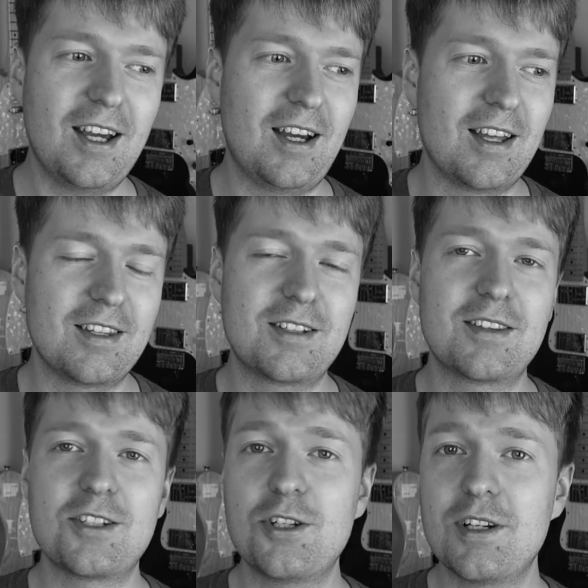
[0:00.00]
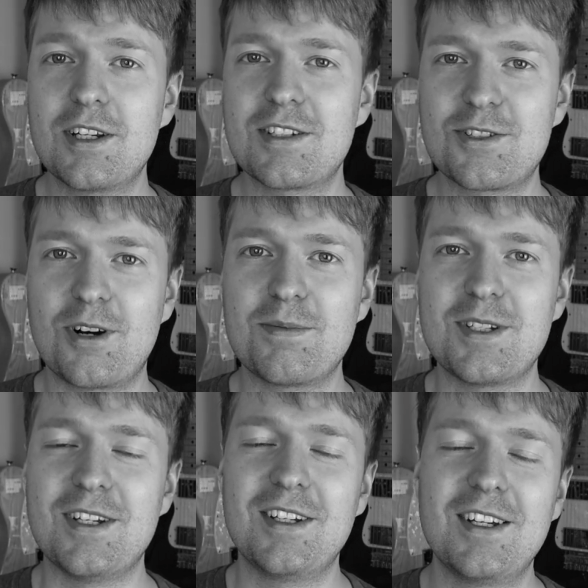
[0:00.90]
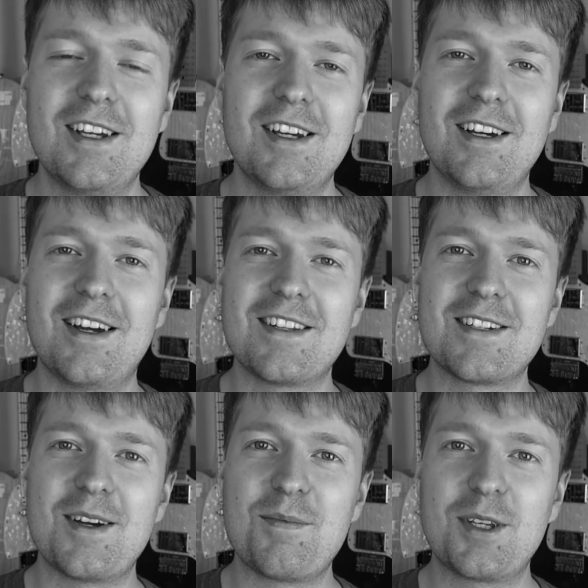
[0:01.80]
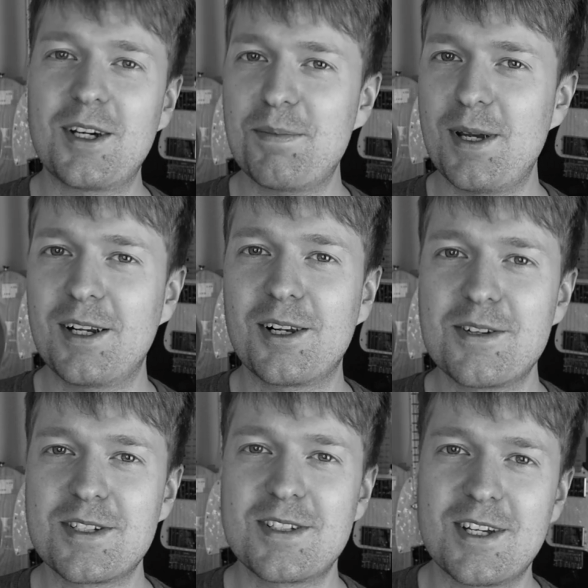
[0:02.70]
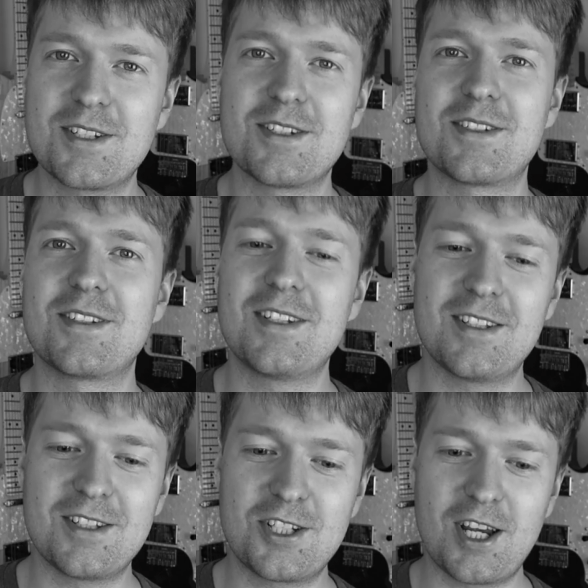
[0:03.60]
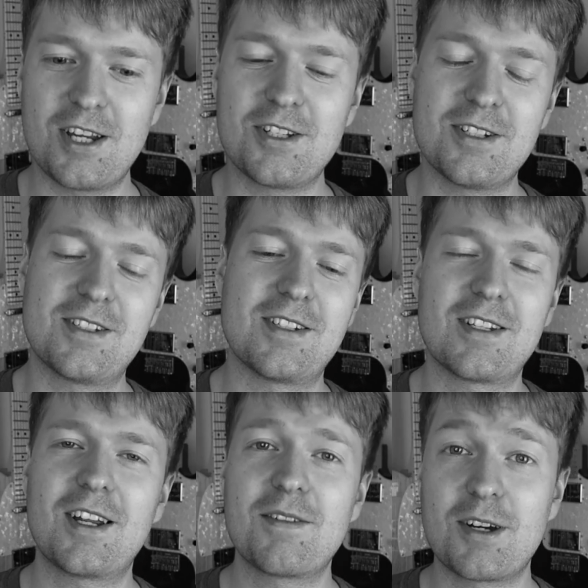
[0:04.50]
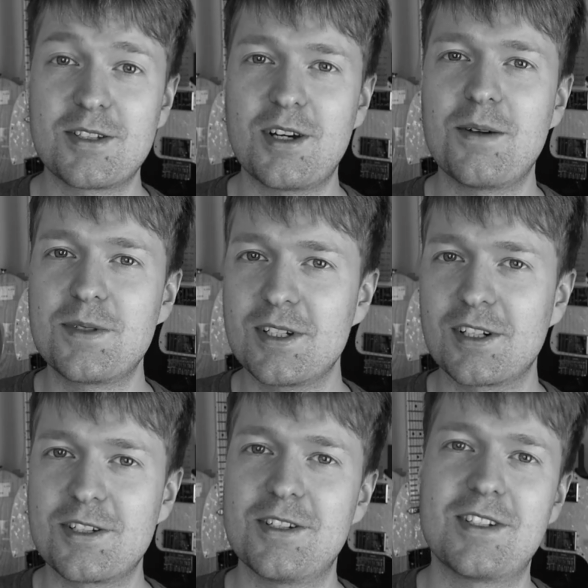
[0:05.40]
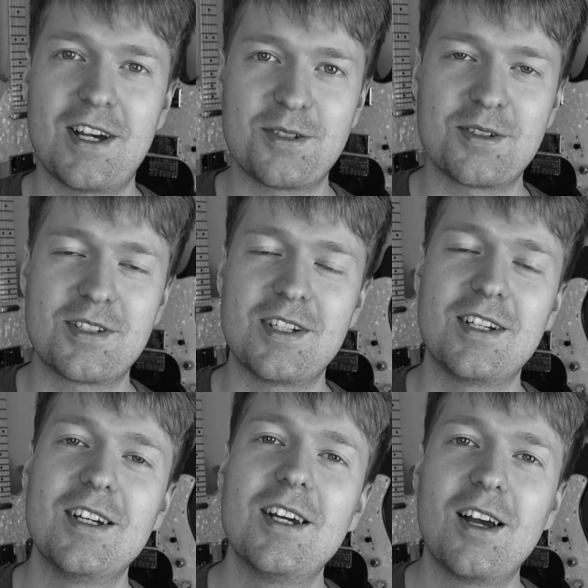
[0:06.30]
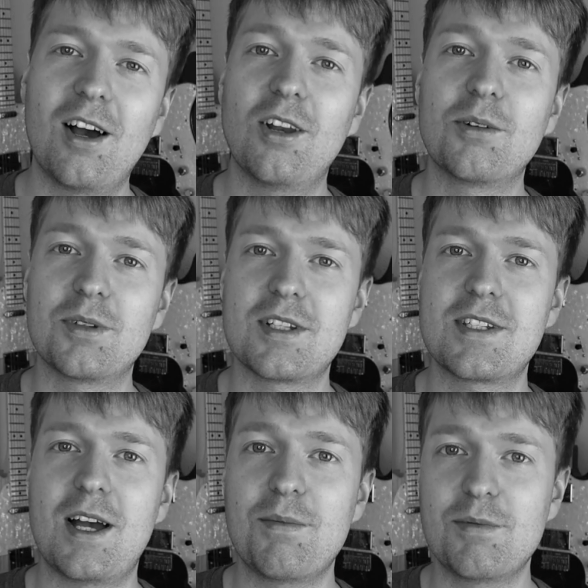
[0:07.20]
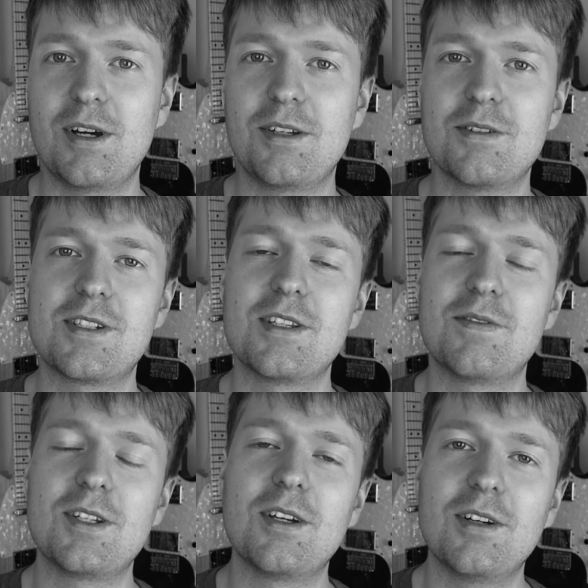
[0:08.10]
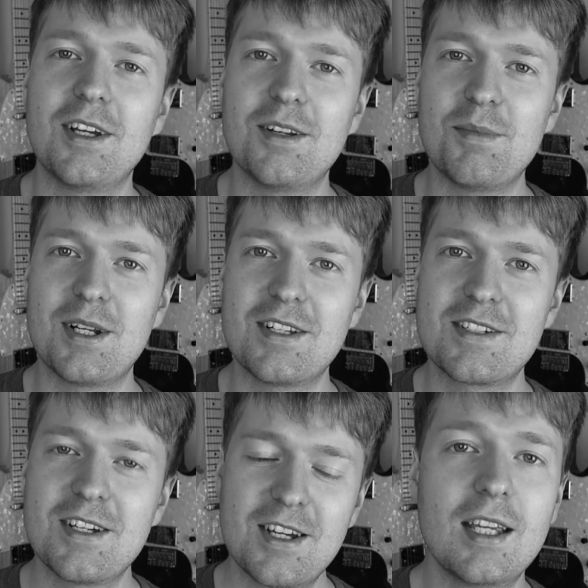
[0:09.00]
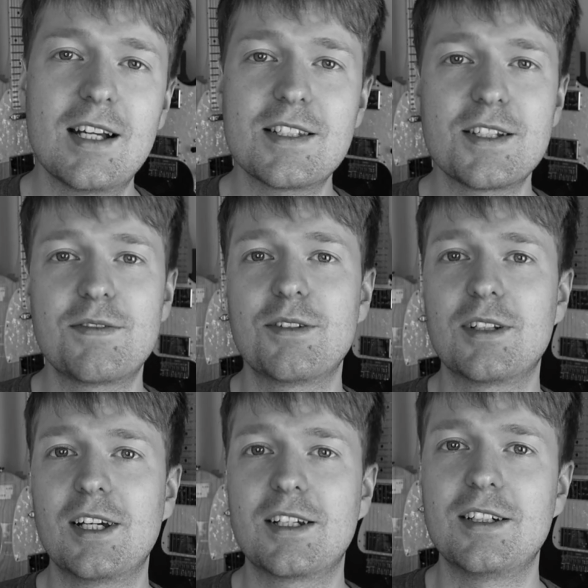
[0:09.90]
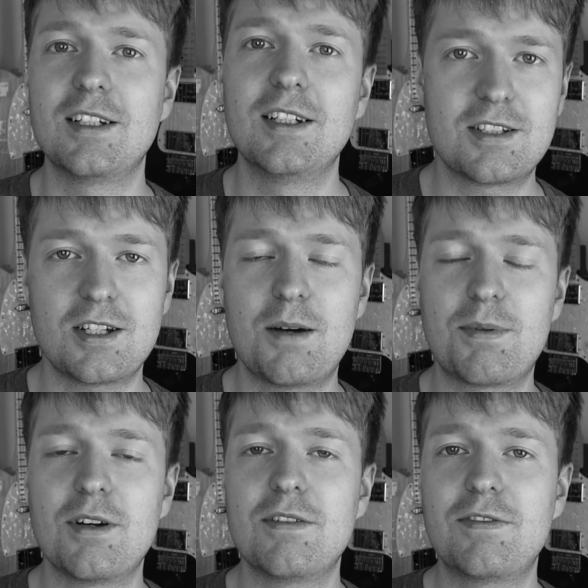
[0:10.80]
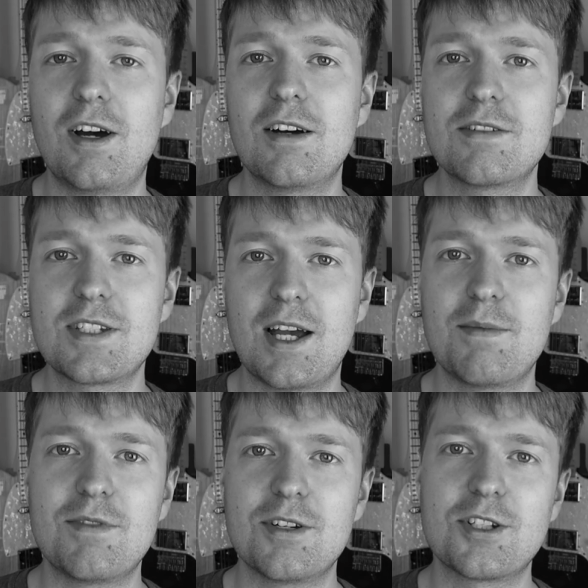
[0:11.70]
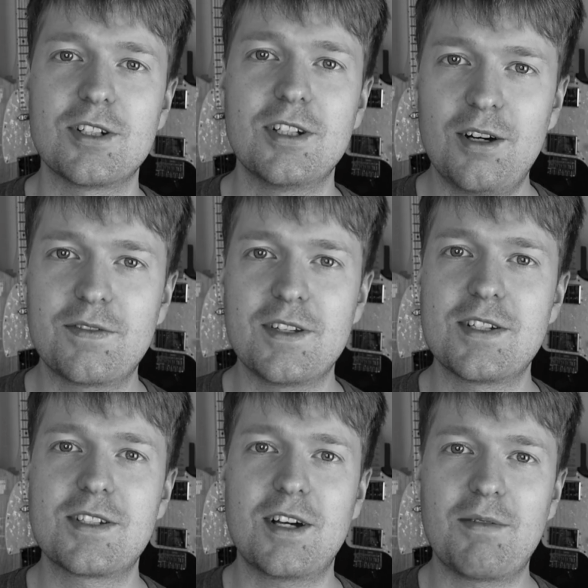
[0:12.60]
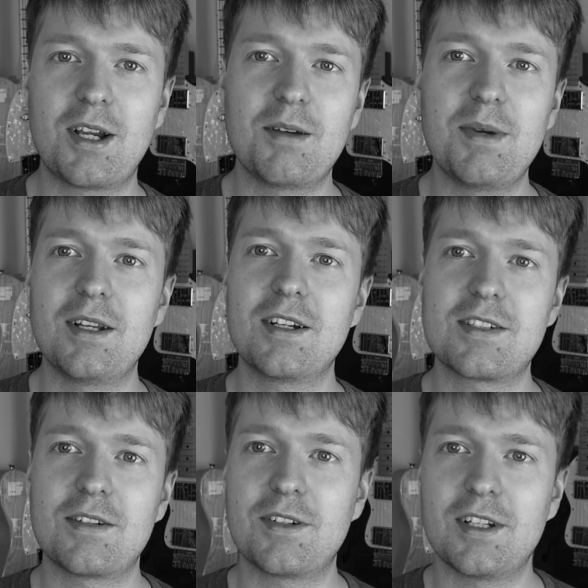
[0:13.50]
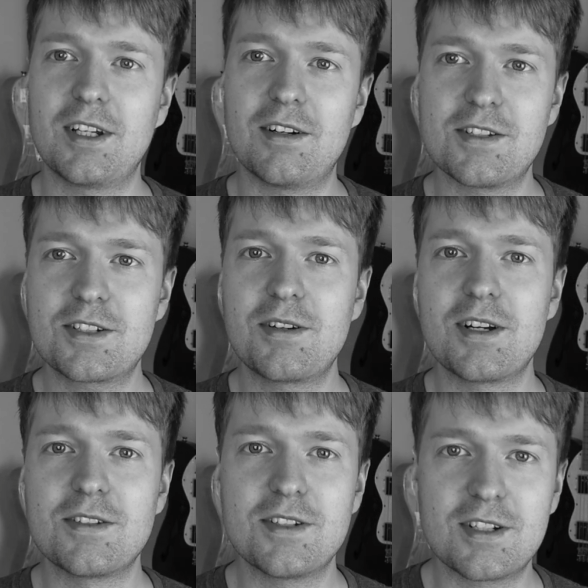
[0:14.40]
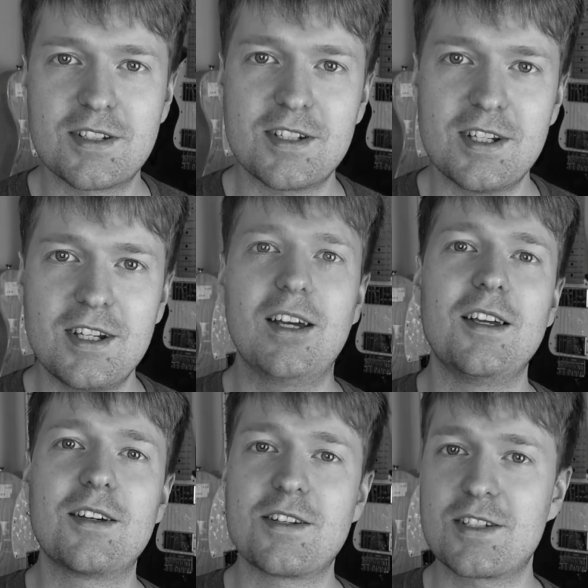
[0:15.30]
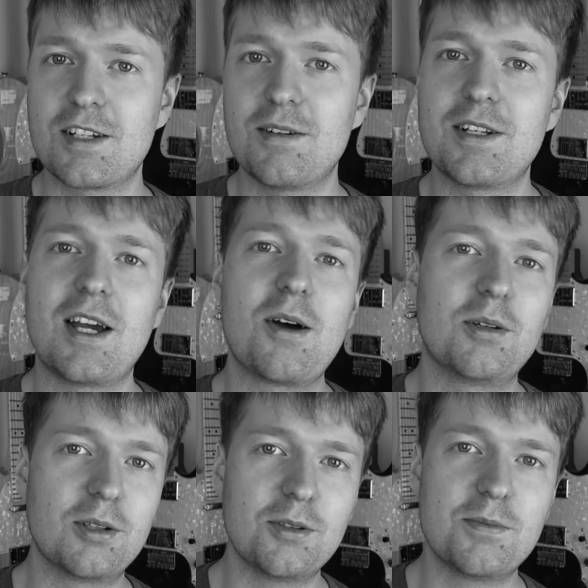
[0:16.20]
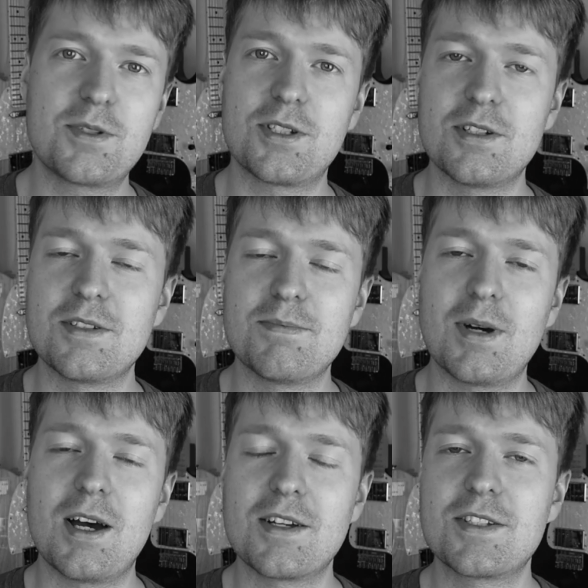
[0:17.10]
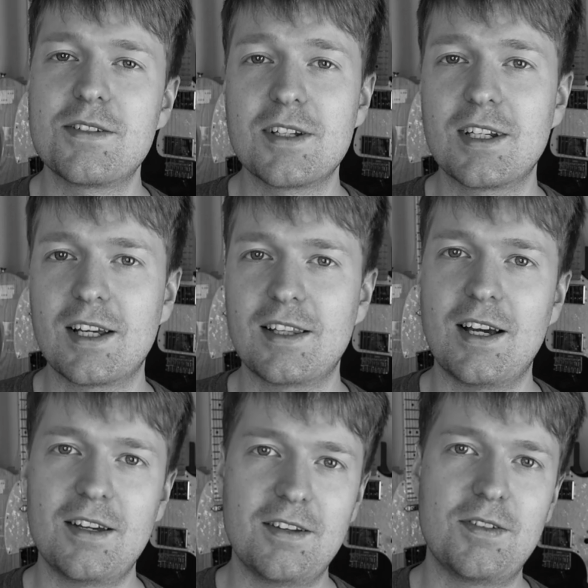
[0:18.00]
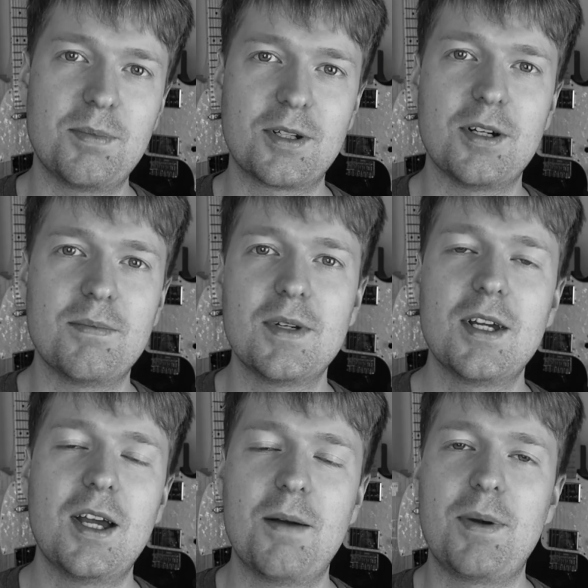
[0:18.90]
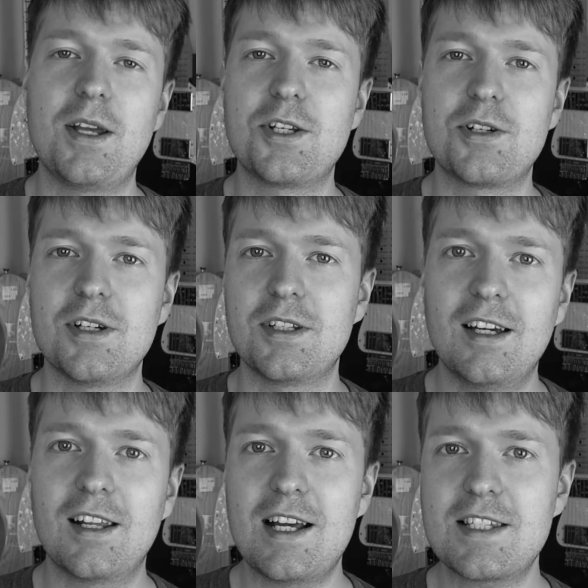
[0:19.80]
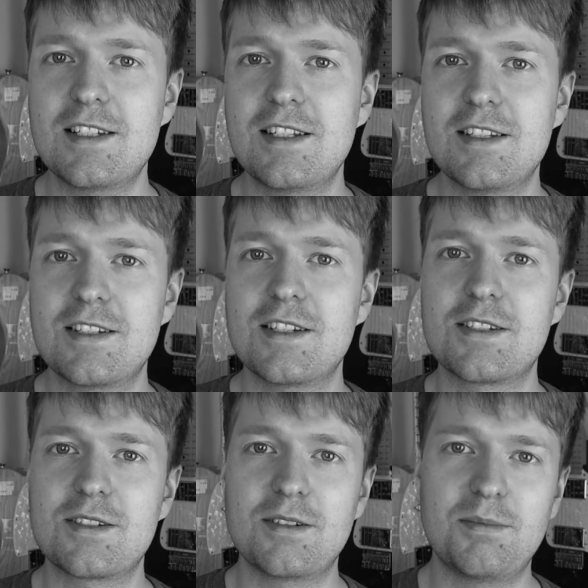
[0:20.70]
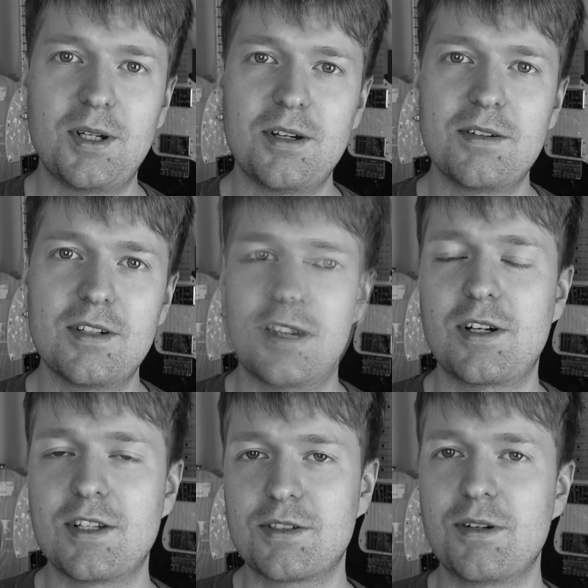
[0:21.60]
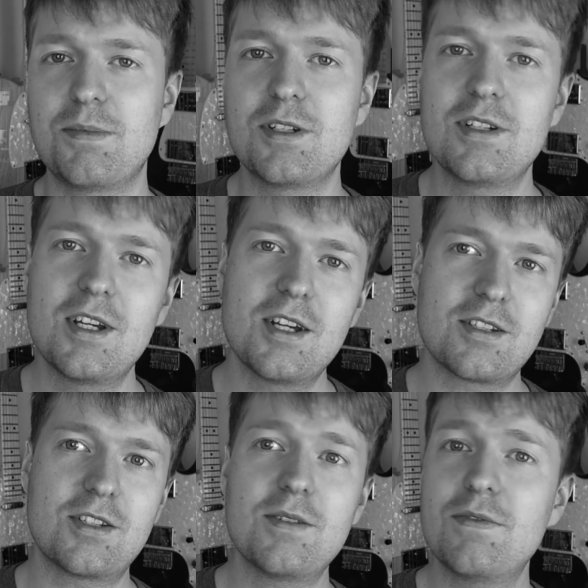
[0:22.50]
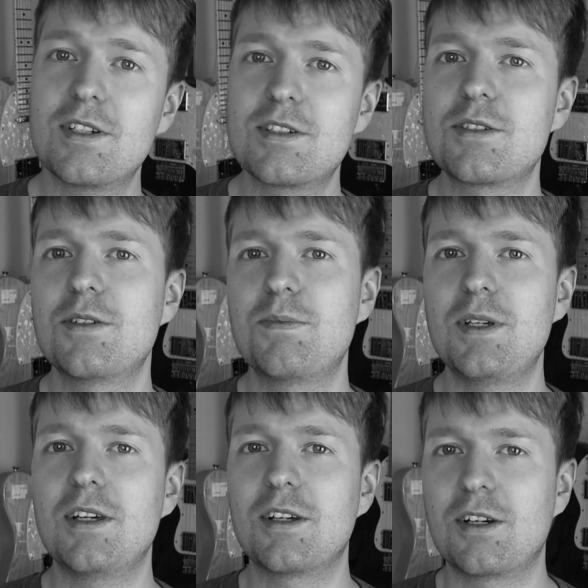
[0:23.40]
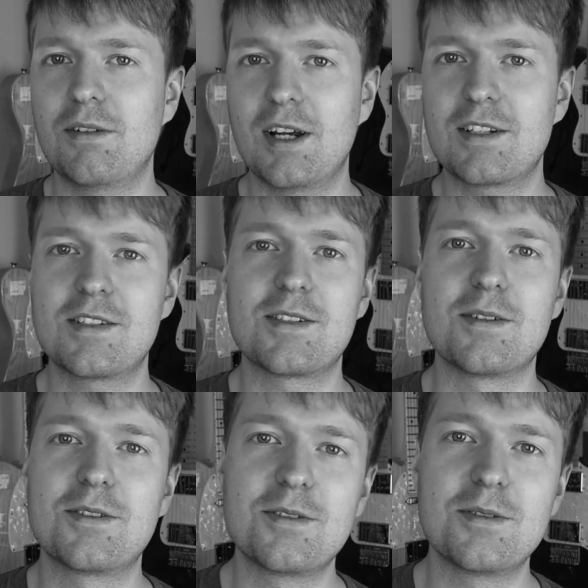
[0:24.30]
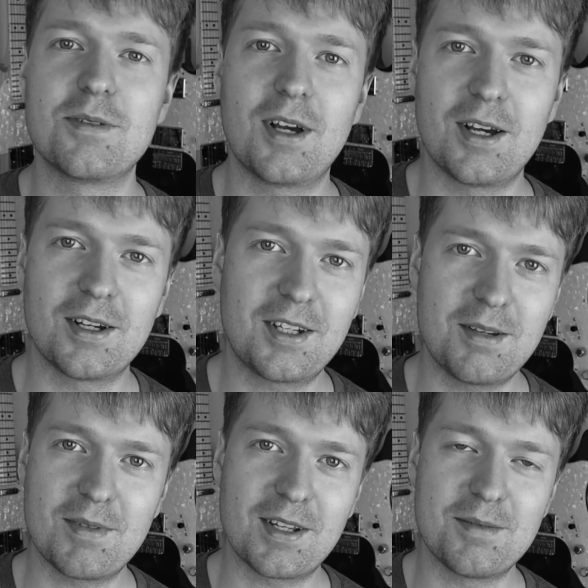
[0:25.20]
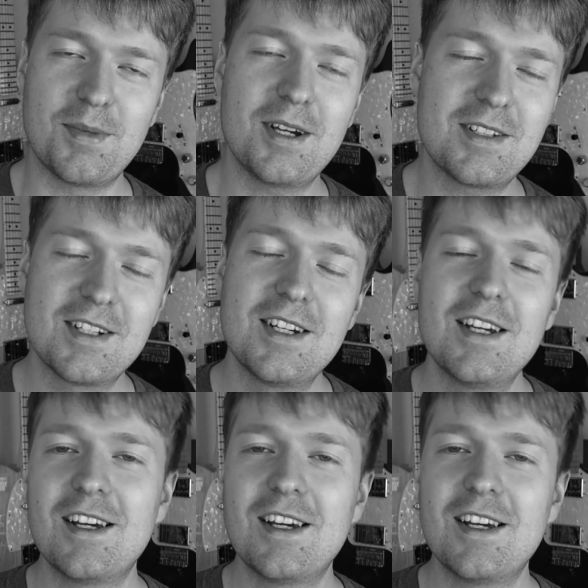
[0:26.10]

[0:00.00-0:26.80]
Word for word: Uh, the, the, tuning is drop D, and um, you've got to pay close attention to the, the changes. There's a lot of odd time signatures, as you'll see, along with the tab when you see the video in a minute. And if you would like a Guitar Pro file tab version of this, I recommend it because I've got it here on screen, as you can see. Uh, you can slow it down or loop certain bars. You can get that if you become a Patreon. Uh, lastly, this is my own transcription, so some things could be incorrect, so do uh, keep that in mind.